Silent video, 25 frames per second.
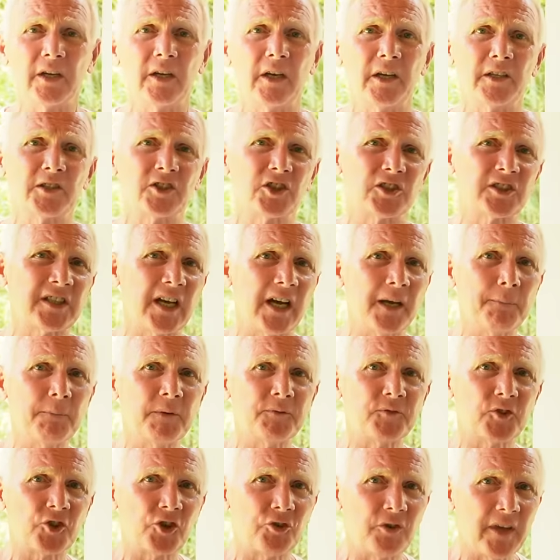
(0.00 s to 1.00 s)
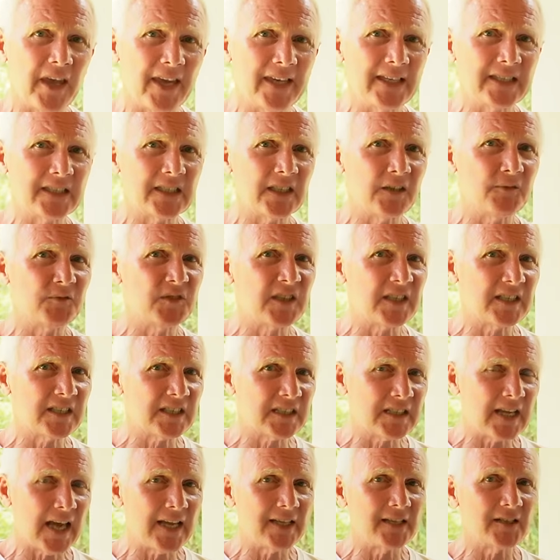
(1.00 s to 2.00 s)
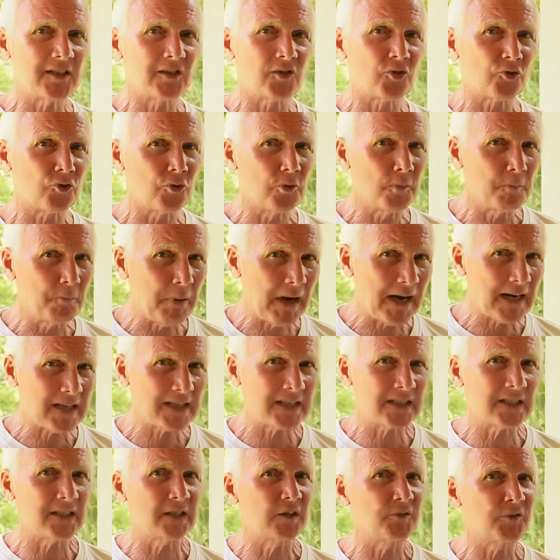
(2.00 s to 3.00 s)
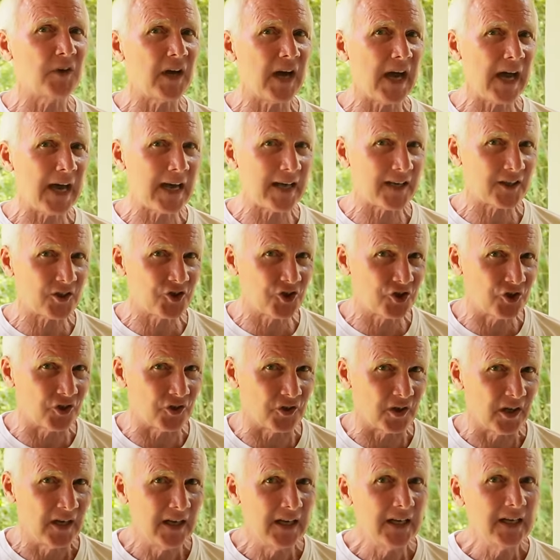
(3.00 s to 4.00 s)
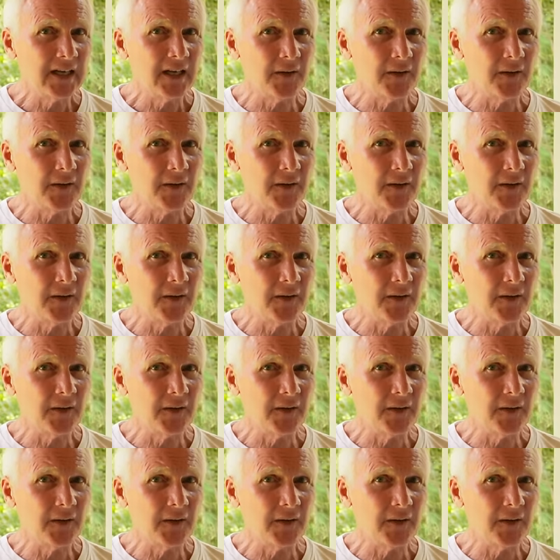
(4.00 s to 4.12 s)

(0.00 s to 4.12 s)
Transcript: It's a type of creative dissent through passive action.